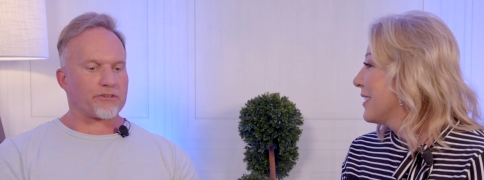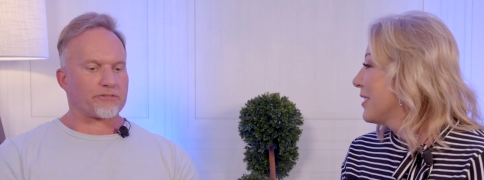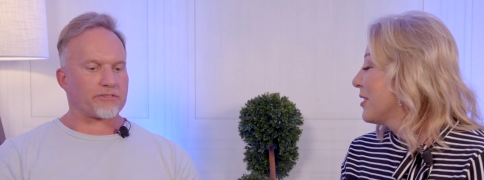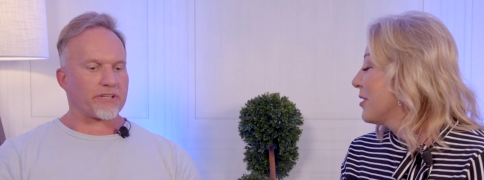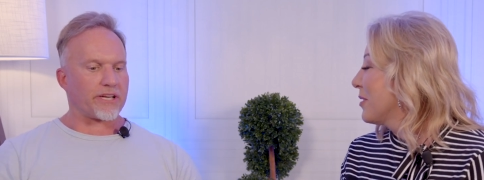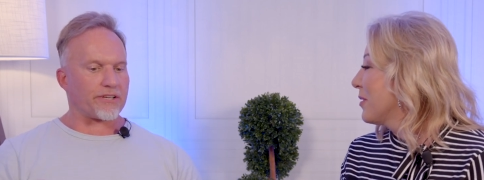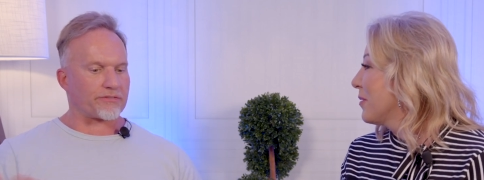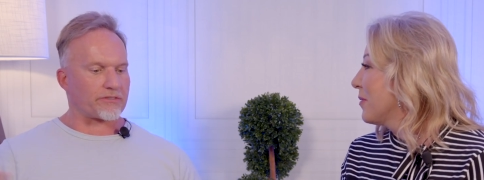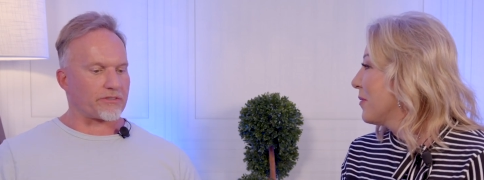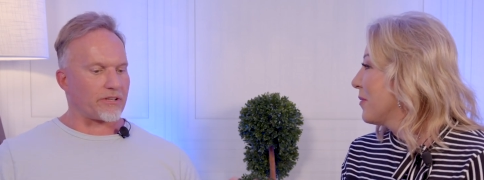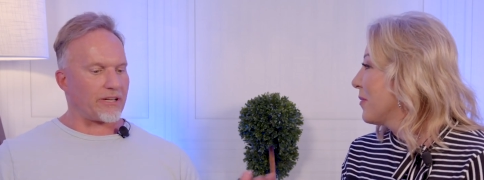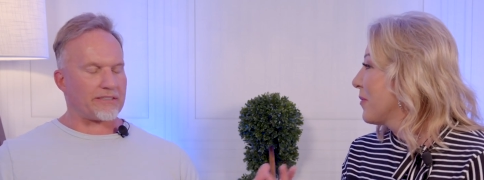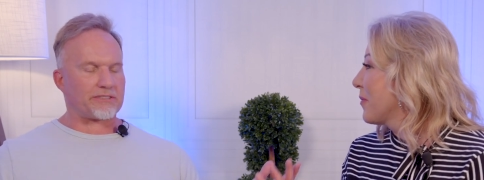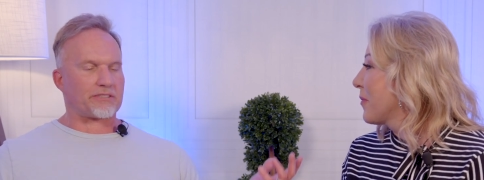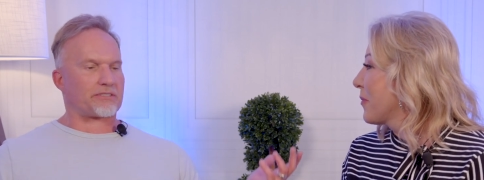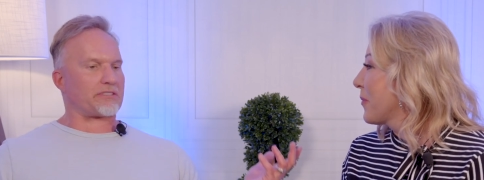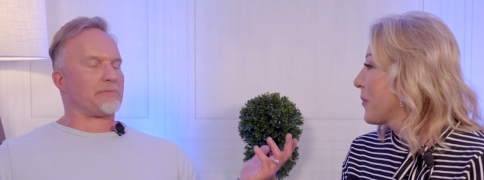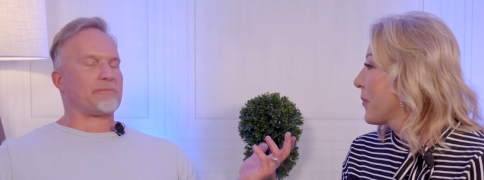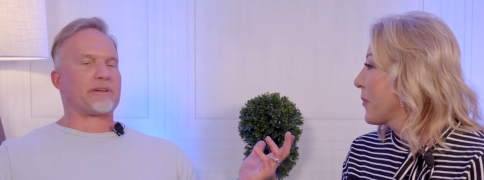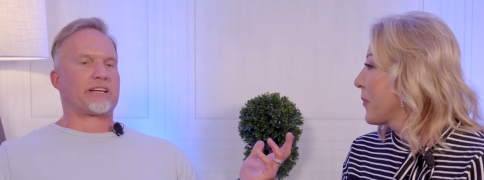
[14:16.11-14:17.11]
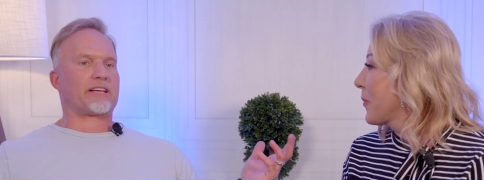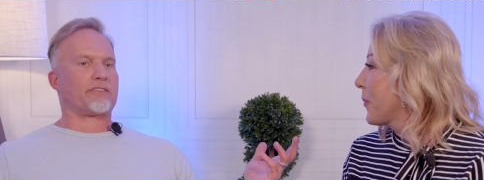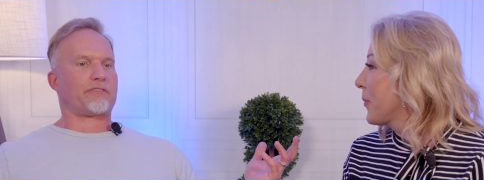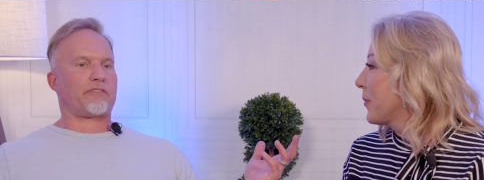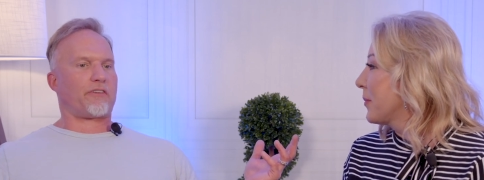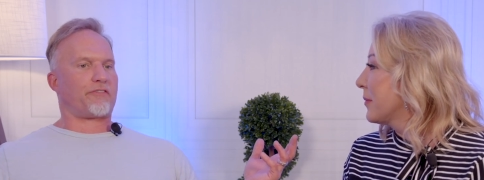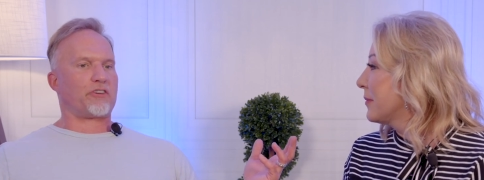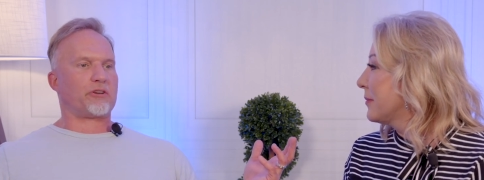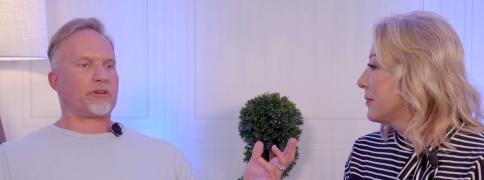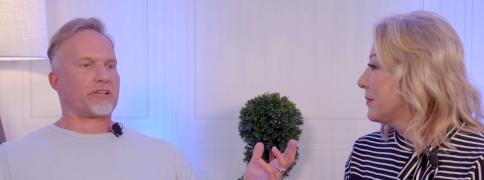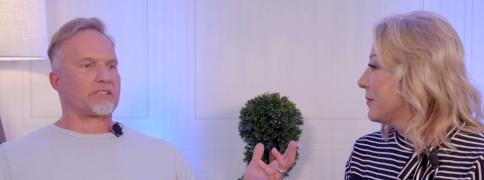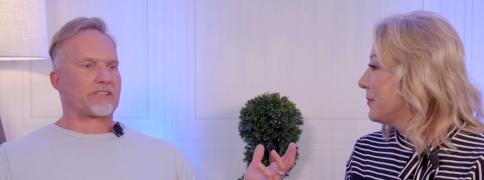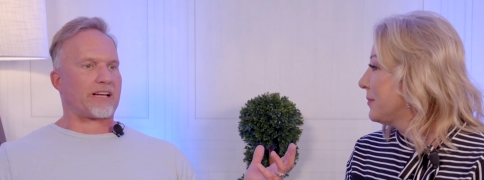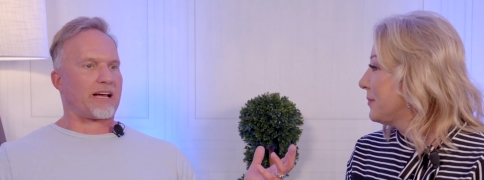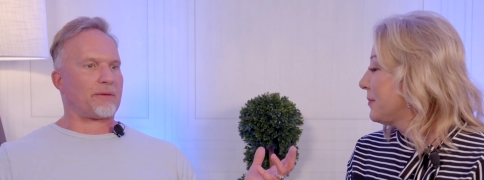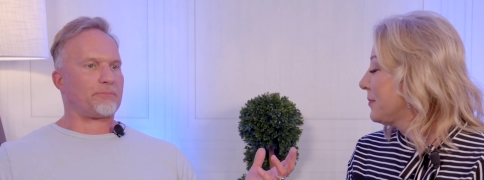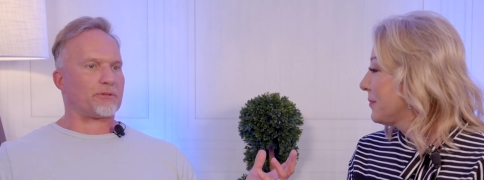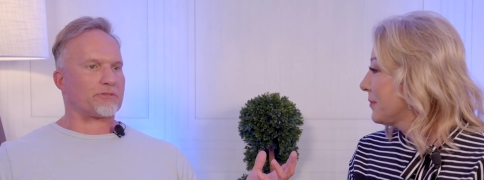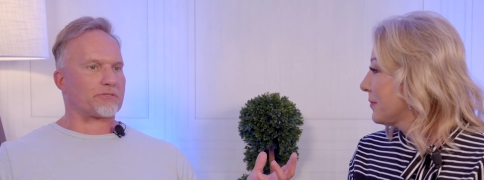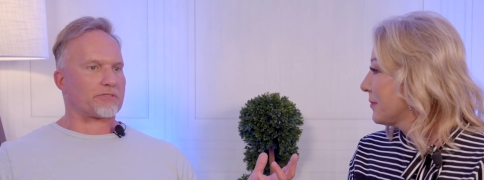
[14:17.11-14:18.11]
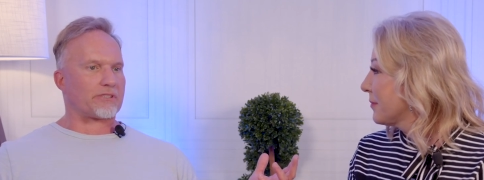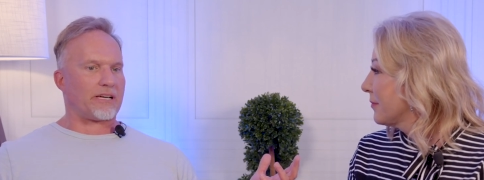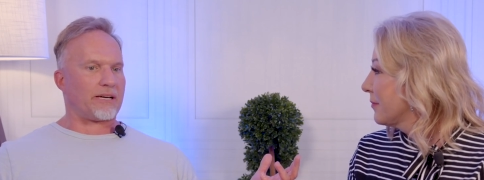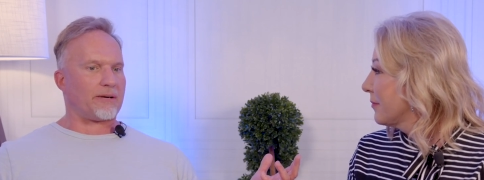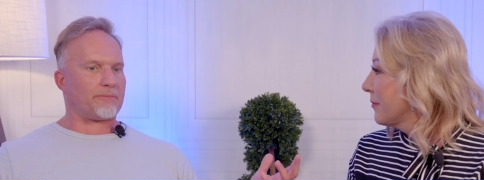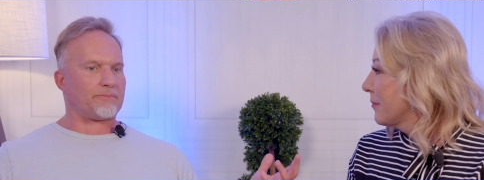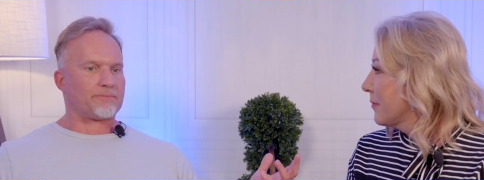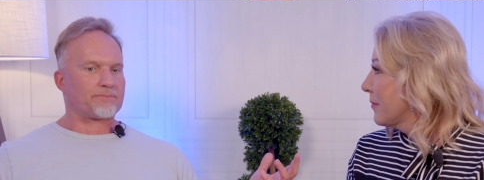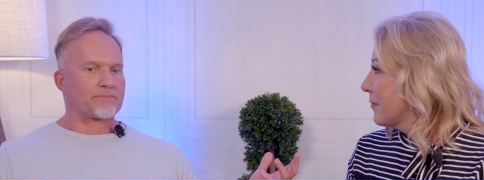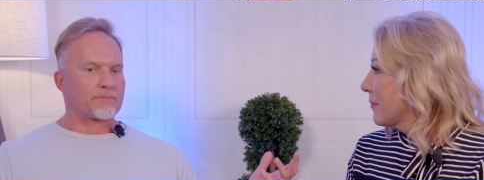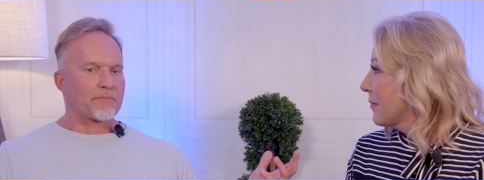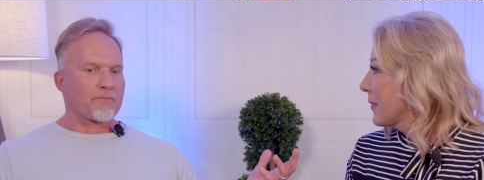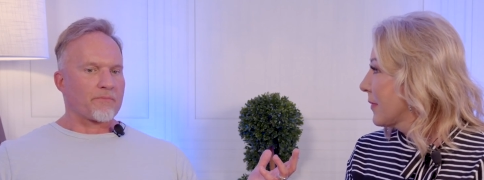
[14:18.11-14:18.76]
Speaker 1: yourself. So just let me give a few examples. Um,